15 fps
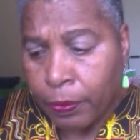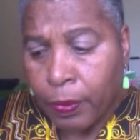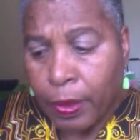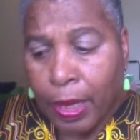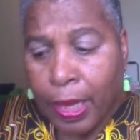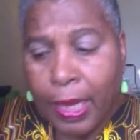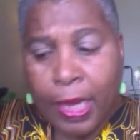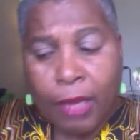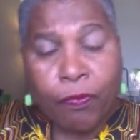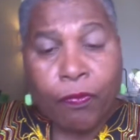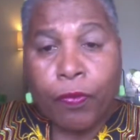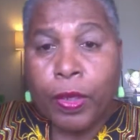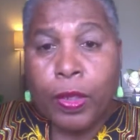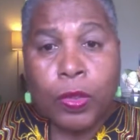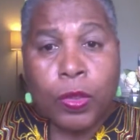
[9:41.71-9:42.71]
I had
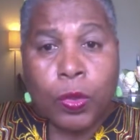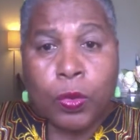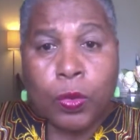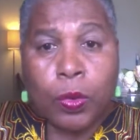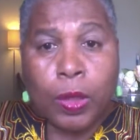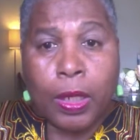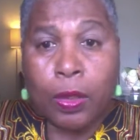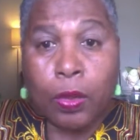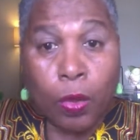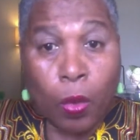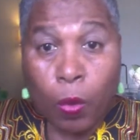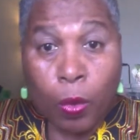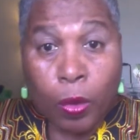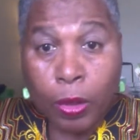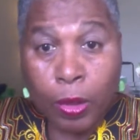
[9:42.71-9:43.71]
friends who
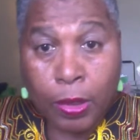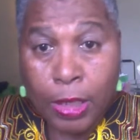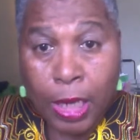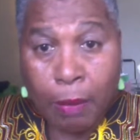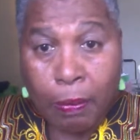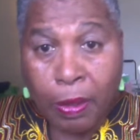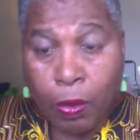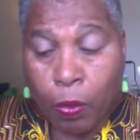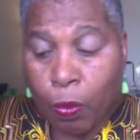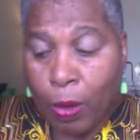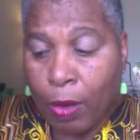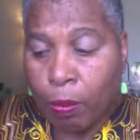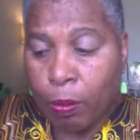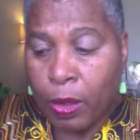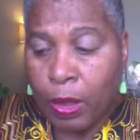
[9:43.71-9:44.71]
ignored the topic
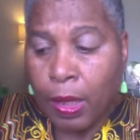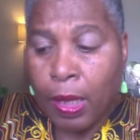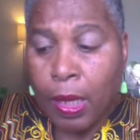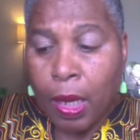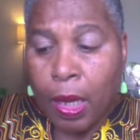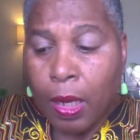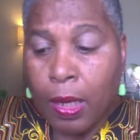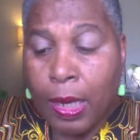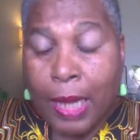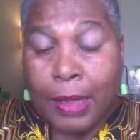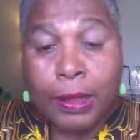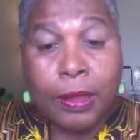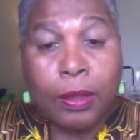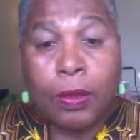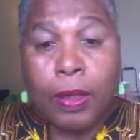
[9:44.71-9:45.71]
around me. I
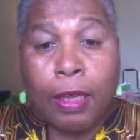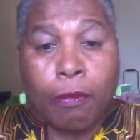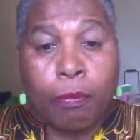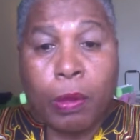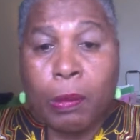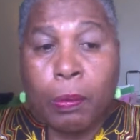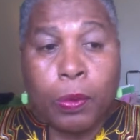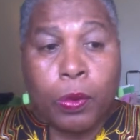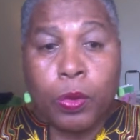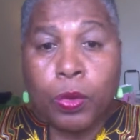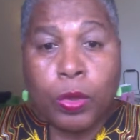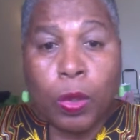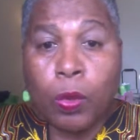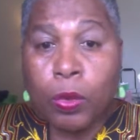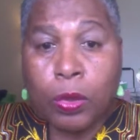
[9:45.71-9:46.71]
still have people who
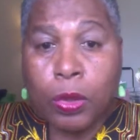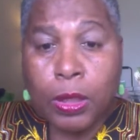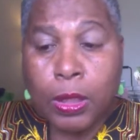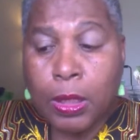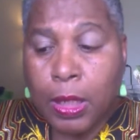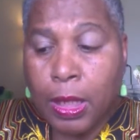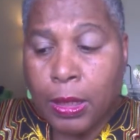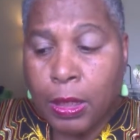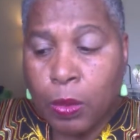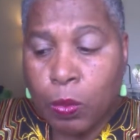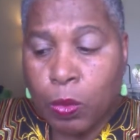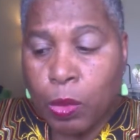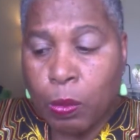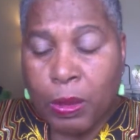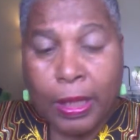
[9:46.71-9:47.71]
don't discuss it
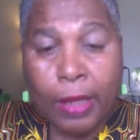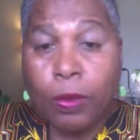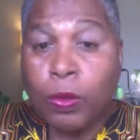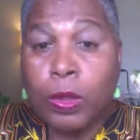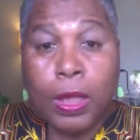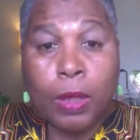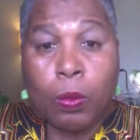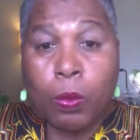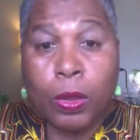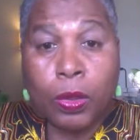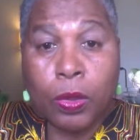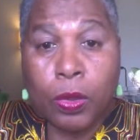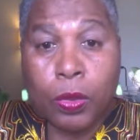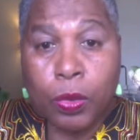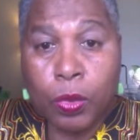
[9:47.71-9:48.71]
with me. They don't say, what
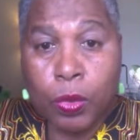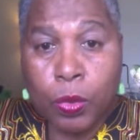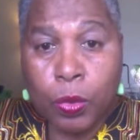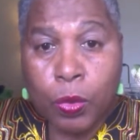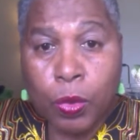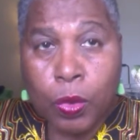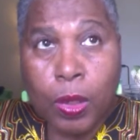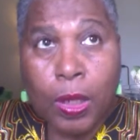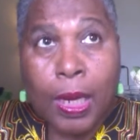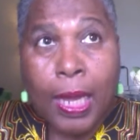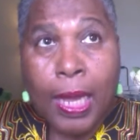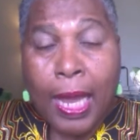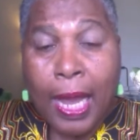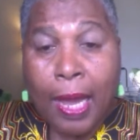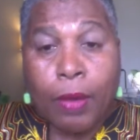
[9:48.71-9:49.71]
do you do? Or
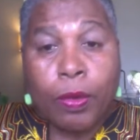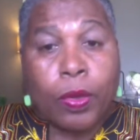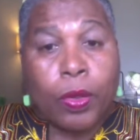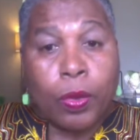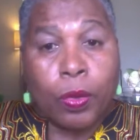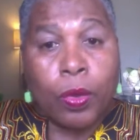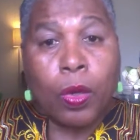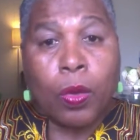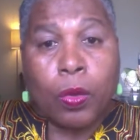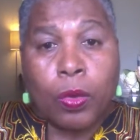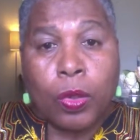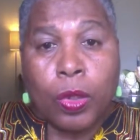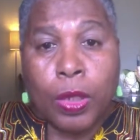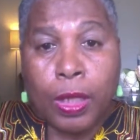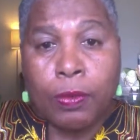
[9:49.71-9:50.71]
how do you know
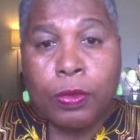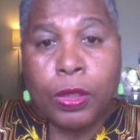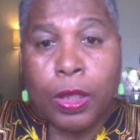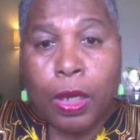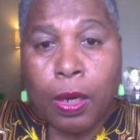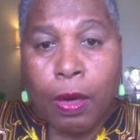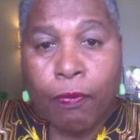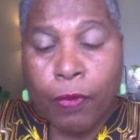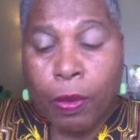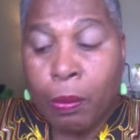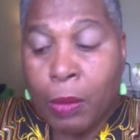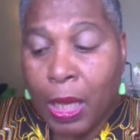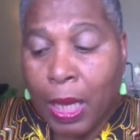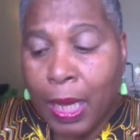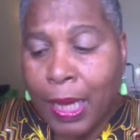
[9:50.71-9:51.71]
your gifts are
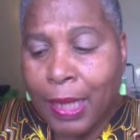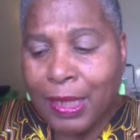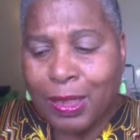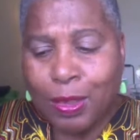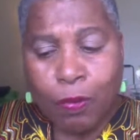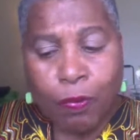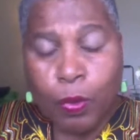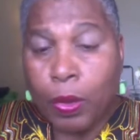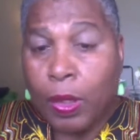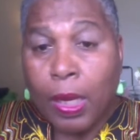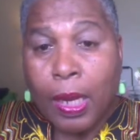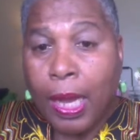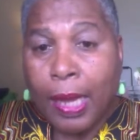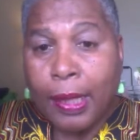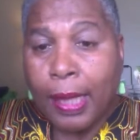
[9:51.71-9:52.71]
from God and so forth.
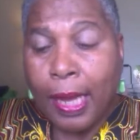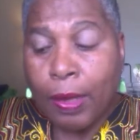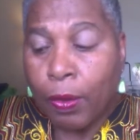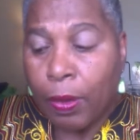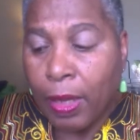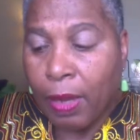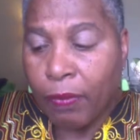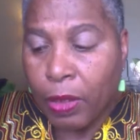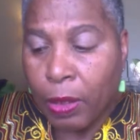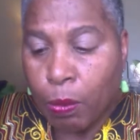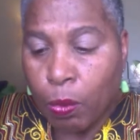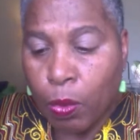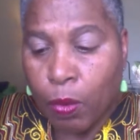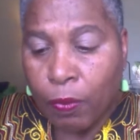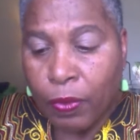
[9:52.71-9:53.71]
I don't have any
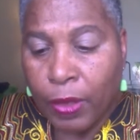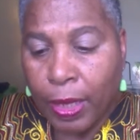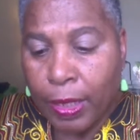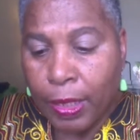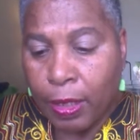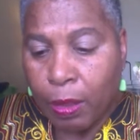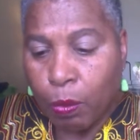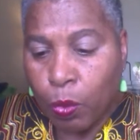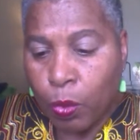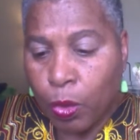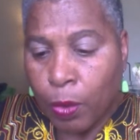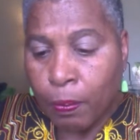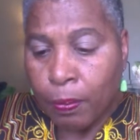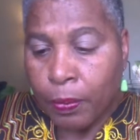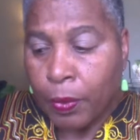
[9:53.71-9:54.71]
more of that anymore.